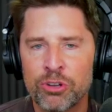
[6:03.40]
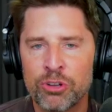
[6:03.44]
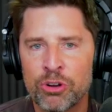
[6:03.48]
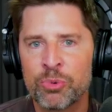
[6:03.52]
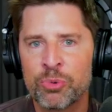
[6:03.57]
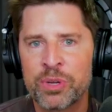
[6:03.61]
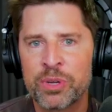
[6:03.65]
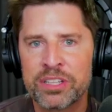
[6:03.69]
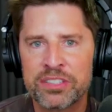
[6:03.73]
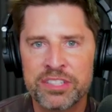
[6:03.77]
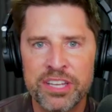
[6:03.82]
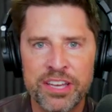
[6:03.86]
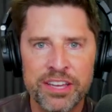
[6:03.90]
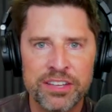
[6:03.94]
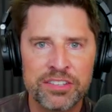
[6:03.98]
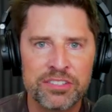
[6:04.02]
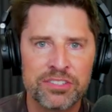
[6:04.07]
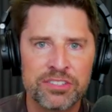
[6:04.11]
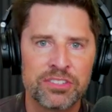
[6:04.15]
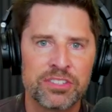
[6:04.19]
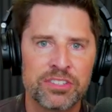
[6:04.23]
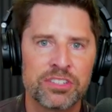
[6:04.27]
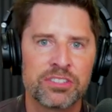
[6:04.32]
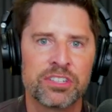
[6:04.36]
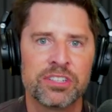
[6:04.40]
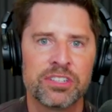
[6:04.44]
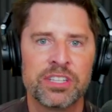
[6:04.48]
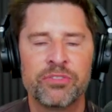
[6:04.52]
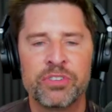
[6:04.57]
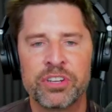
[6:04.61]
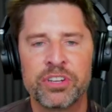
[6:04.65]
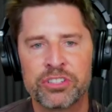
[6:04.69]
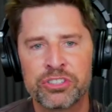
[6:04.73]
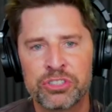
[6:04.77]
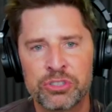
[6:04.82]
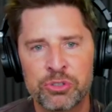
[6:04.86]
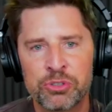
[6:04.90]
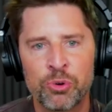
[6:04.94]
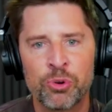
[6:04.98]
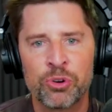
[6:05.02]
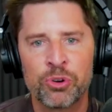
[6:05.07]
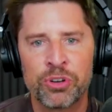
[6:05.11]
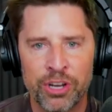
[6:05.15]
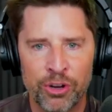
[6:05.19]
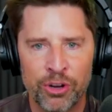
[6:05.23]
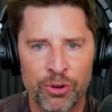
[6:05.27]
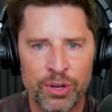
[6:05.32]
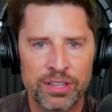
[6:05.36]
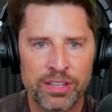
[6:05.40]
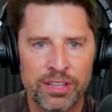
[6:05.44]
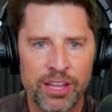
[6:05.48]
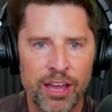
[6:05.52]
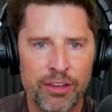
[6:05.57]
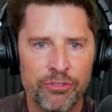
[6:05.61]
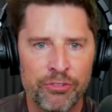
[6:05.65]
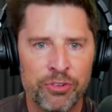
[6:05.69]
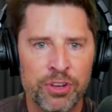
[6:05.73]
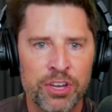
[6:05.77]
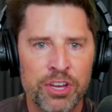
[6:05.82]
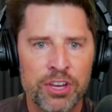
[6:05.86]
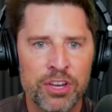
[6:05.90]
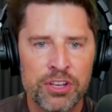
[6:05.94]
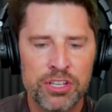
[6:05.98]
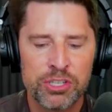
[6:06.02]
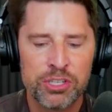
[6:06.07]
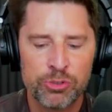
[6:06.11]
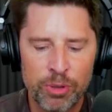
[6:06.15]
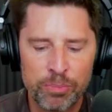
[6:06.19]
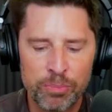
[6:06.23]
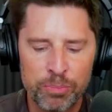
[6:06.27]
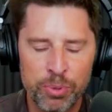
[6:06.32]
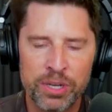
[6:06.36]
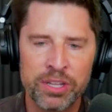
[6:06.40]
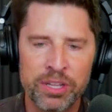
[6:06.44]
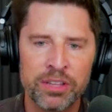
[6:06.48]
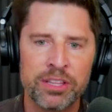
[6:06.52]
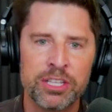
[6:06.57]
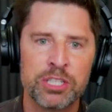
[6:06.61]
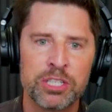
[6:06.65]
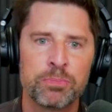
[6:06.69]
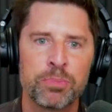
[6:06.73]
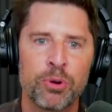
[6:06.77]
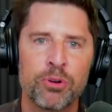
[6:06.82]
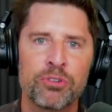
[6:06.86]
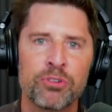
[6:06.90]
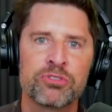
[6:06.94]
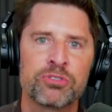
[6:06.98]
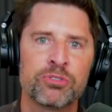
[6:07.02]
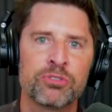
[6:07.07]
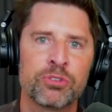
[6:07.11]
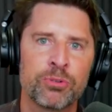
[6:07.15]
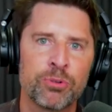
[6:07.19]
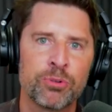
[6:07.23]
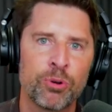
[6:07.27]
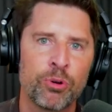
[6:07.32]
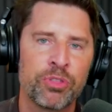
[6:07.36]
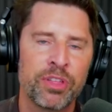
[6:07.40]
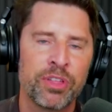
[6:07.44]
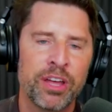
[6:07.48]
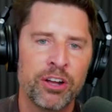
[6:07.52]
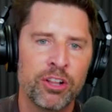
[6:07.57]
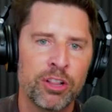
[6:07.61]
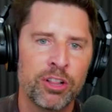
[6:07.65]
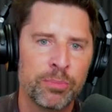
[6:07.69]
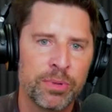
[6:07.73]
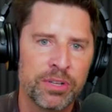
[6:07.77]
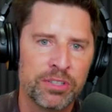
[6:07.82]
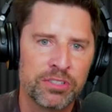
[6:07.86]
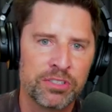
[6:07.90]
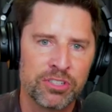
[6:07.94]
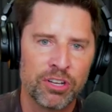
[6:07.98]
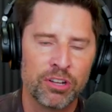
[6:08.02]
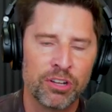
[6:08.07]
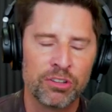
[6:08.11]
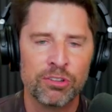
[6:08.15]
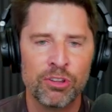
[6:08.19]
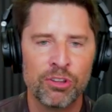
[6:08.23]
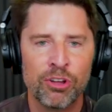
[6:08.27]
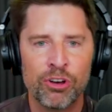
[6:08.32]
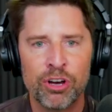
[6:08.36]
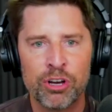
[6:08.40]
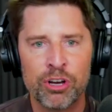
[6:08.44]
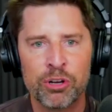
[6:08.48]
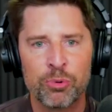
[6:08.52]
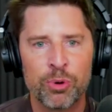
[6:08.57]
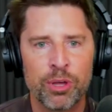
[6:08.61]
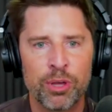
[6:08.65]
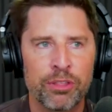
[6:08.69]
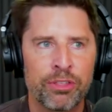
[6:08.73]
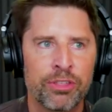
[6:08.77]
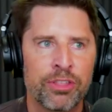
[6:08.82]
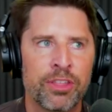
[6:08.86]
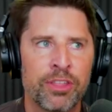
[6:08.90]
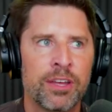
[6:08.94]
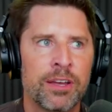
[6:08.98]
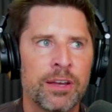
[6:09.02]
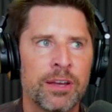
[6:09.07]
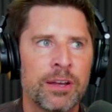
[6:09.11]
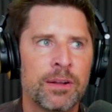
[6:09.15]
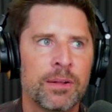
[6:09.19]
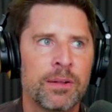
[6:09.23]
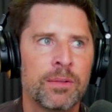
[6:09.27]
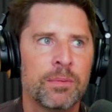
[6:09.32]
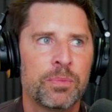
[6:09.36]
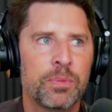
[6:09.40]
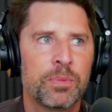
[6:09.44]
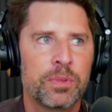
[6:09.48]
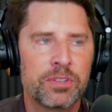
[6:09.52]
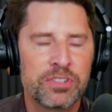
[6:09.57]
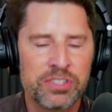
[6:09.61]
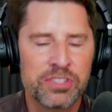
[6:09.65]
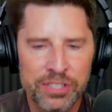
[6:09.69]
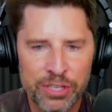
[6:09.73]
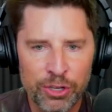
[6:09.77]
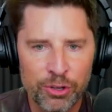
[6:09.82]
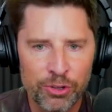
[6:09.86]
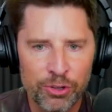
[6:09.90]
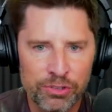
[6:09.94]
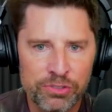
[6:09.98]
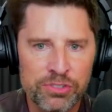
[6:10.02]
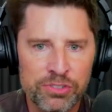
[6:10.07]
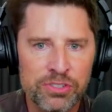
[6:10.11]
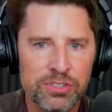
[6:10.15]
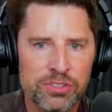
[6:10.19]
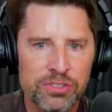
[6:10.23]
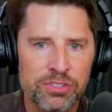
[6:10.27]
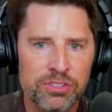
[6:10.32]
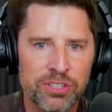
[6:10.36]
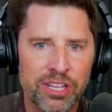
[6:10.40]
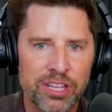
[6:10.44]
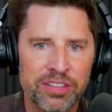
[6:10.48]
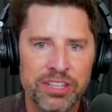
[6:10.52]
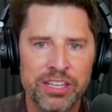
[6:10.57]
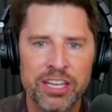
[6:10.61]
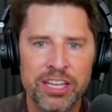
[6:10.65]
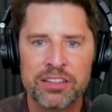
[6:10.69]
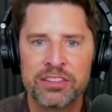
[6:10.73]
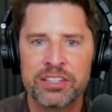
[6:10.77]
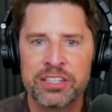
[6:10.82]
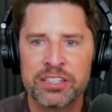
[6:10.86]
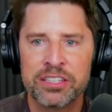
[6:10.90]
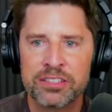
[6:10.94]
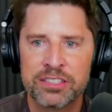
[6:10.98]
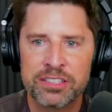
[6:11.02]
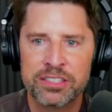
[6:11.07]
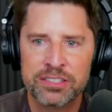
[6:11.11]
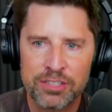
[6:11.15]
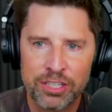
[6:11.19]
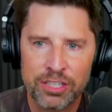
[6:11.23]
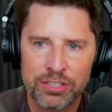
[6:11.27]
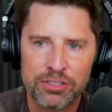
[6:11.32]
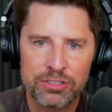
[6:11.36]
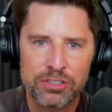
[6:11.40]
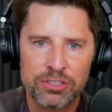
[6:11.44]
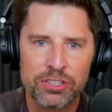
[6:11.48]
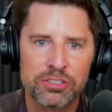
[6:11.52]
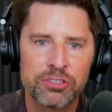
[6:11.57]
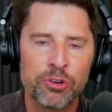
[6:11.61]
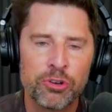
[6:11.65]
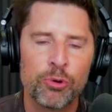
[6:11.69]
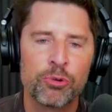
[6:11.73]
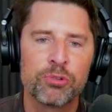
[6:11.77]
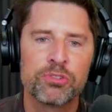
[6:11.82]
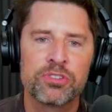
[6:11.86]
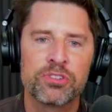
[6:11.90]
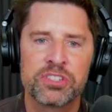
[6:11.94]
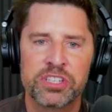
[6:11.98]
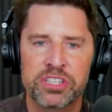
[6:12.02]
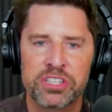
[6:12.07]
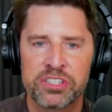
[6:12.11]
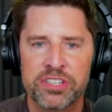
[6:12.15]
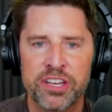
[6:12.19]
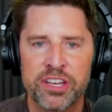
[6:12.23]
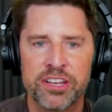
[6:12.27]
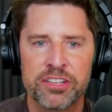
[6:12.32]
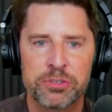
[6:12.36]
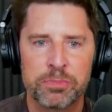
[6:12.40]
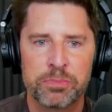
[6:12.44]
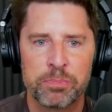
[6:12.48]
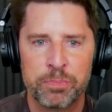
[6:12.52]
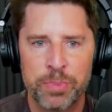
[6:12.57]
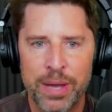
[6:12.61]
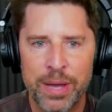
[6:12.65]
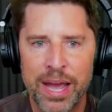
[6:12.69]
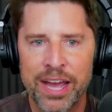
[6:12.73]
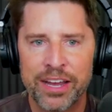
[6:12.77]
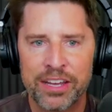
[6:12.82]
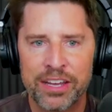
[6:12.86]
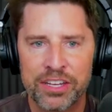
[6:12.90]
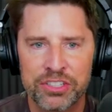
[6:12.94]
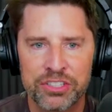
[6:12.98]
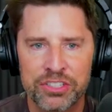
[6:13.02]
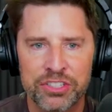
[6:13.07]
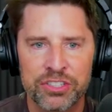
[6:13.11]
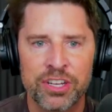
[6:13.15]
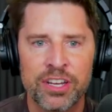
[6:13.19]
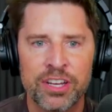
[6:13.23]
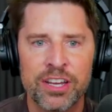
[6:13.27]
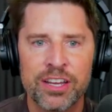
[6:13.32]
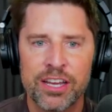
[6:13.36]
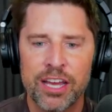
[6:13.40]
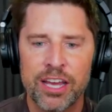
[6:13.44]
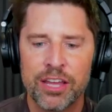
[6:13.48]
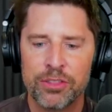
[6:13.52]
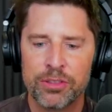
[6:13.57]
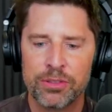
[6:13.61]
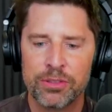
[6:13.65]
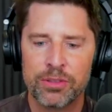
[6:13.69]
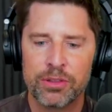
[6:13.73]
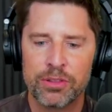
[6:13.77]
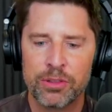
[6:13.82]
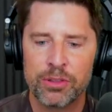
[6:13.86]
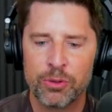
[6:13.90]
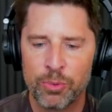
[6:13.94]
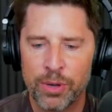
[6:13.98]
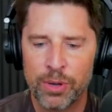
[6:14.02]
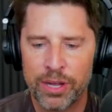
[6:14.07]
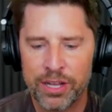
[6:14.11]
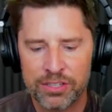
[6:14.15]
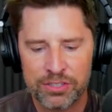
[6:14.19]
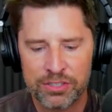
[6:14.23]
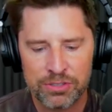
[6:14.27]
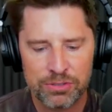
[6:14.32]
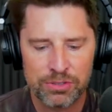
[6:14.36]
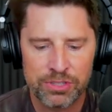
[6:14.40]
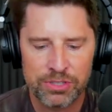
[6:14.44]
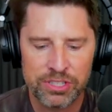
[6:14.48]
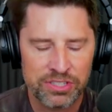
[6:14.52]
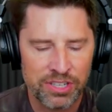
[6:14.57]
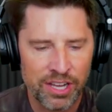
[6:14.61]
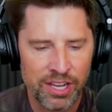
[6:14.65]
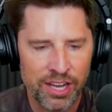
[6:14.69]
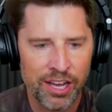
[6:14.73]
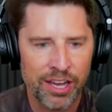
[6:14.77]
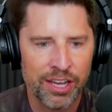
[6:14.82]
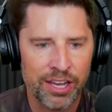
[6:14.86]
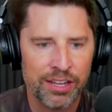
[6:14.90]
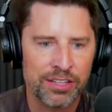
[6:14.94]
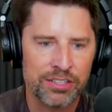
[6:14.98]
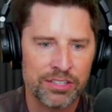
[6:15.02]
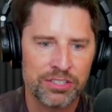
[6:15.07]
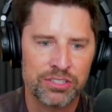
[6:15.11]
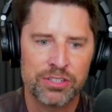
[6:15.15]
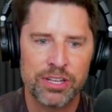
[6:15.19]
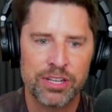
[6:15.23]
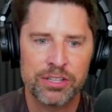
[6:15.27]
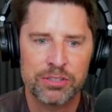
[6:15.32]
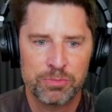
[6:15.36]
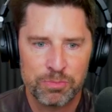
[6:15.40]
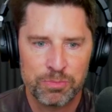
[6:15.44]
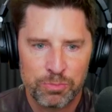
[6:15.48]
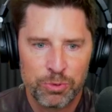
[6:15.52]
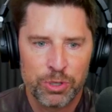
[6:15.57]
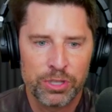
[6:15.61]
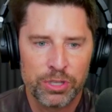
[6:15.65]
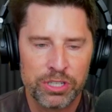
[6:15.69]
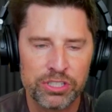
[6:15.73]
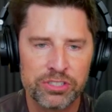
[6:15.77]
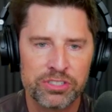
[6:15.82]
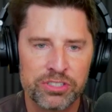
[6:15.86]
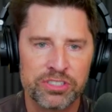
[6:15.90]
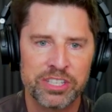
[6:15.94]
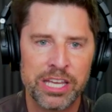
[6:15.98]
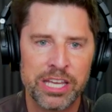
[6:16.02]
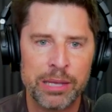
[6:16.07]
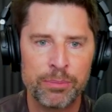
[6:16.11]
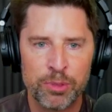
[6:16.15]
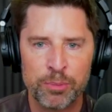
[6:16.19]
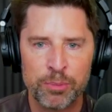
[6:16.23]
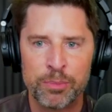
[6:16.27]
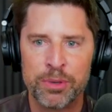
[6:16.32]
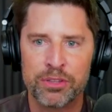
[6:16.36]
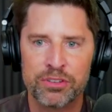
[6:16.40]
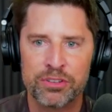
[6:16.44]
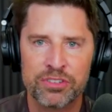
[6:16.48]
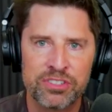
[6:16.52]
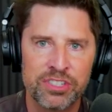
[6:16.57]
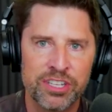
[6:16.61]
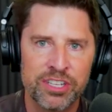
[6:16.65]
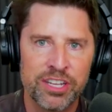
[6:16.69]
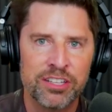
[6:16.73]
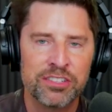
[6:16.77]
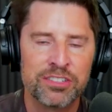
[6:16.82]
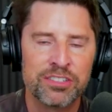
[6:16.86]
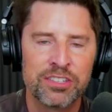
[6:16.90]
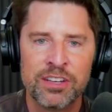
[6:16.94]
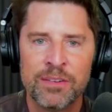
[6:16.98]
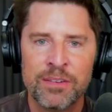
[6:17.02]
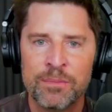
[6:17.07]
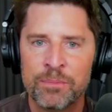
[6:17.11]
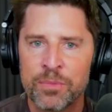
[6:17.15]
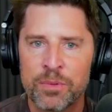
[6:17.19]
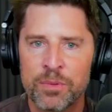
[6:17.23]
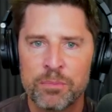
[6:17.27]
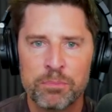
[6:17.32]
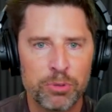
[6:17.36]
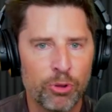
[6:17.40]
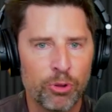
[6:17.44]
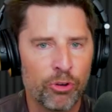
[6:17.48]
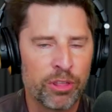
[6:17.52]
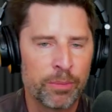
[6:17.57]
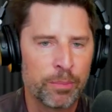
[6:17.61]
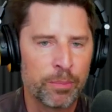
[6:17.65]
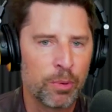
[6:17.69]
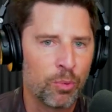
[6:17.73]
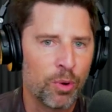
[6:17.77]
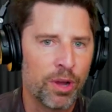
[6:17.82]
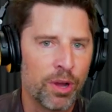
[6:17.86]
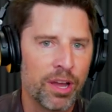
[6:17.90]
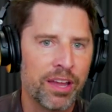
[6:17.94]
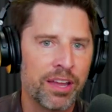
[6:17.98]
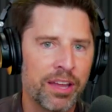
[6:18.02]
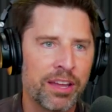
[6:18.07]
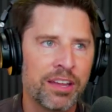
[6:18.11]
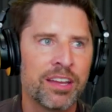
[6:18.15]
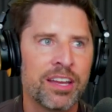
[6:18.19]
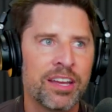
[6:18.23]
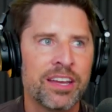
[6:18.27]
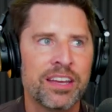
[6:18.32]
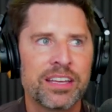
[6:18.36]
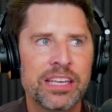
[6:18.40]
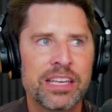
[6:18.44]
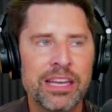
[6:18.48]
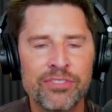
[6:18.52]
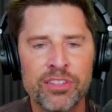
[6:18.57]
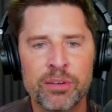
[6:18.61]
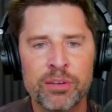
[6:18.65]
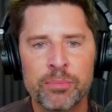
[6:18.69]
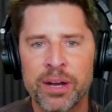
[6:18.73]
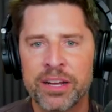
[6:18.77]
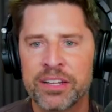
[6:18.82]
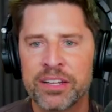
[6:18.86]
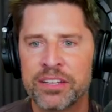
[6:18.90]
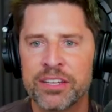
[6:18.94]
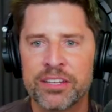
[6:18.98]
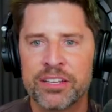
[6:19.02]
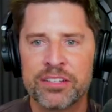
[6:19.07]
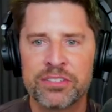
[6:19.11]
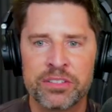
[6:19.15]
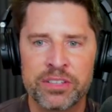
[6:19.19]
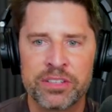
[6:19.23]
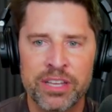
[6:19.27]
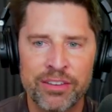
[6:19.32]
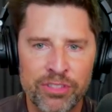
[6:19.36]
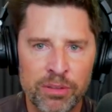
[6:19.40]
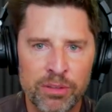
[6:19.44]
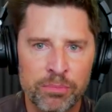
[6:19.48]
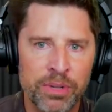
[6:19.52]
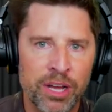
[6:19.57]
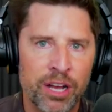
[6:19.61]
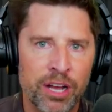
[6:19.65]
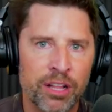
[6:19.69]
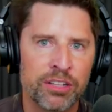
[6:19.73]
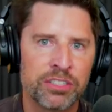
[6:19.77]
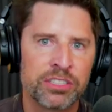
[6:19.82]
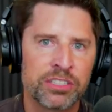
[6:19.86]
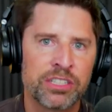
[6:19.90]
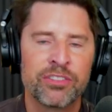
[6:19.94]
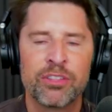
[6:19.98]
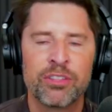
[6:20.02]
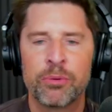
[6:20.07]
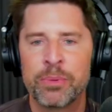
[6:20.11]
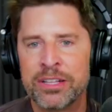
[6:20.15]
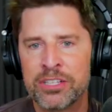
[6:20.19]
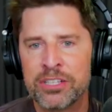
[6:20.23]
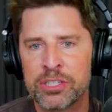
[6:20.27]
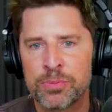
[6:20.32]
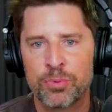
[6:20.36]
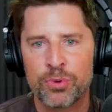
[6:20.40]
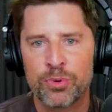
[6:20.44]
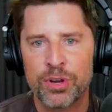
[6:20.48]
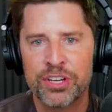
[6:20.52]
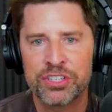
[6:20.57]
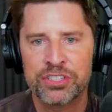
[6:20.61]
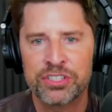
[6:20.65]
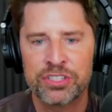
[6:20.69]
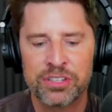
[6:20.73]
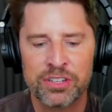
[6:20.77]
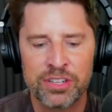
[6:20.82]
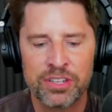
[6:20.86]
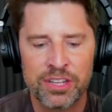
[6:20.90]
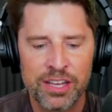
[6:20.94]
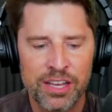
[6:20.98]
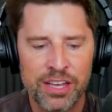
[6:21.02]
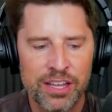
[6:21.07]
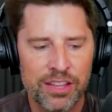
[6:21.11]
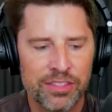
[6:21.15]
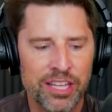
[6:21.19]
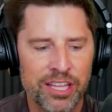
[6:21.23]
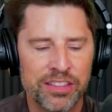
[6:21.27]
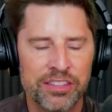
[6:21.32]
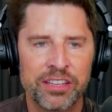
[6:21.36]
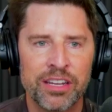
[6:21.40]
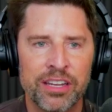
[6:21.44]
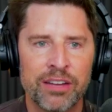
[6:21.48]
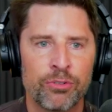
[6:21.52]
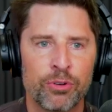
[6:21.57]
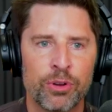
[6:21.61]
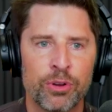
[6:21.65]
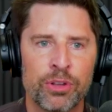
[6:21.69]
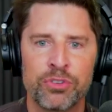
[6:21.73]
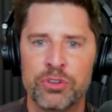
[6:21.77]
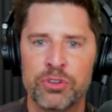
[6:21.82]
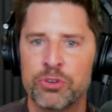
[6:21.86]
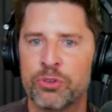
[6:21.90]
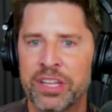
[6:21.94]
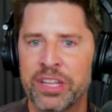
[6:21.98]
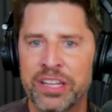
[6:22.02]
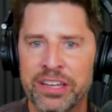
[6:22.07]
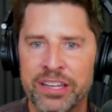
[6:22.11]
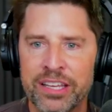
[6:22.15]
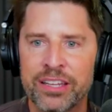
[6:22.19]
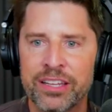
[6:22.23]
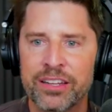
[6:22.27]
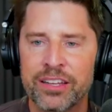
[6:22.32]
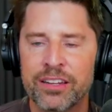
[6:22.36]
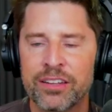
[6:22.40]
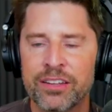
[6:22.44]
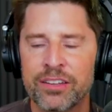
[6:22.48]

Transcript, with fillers: what it takes to live an extraordinary life so we put in these personal growth elements along with skills so that they get the, the, the total success package. And the way it's designed is it's really just to keep them in their seats, blow them away, give them ideas, and give them knowledge, give them inspiration that they never even knew they needed.